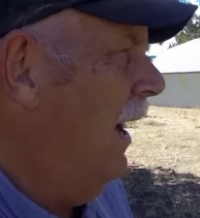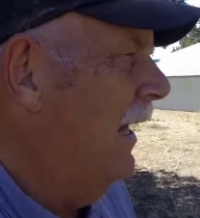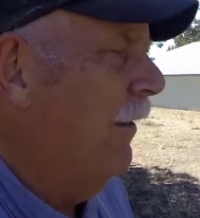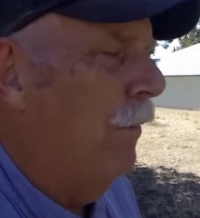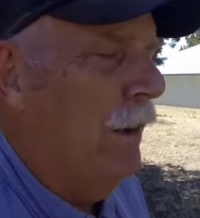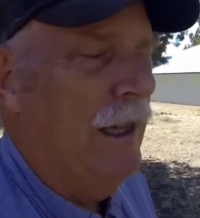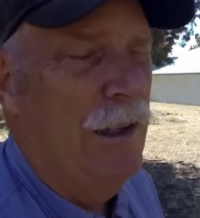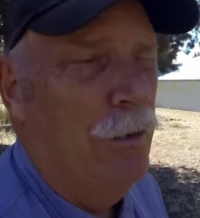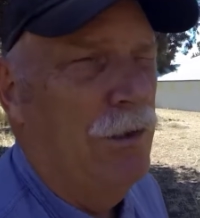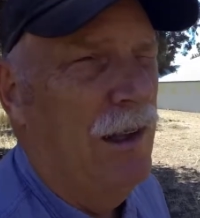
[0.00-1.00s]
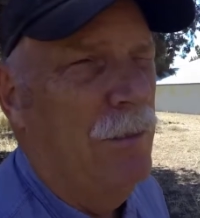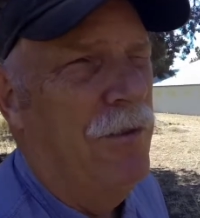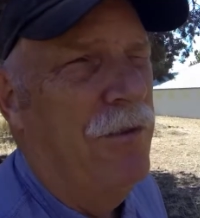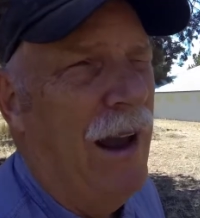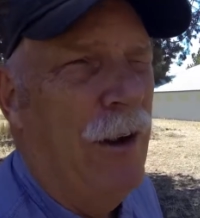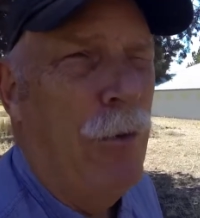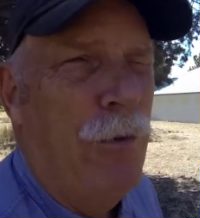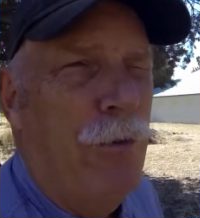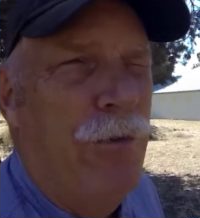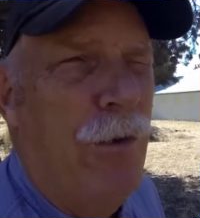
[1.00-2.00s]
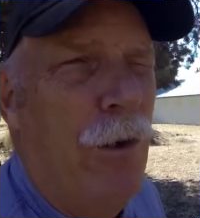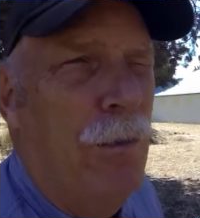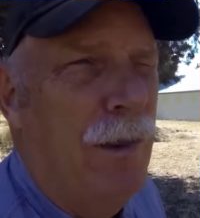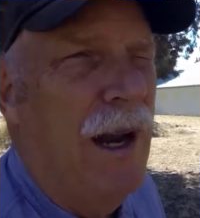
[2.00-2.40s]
I really don't see them fight over food,